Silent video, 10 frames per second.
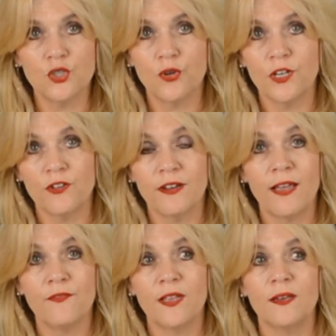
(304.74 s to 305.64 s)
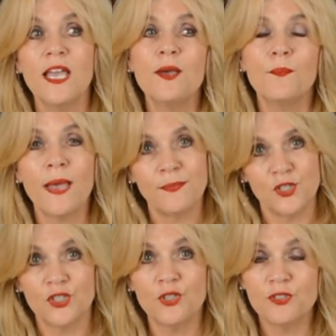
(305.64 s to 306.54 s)
joy in your life, then perhaps
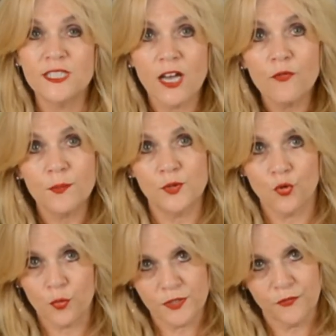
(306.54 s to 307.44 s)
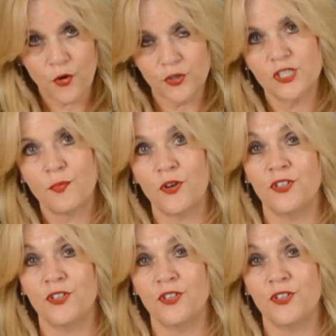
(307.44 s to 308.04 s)
you're too self-absorbed and focused upon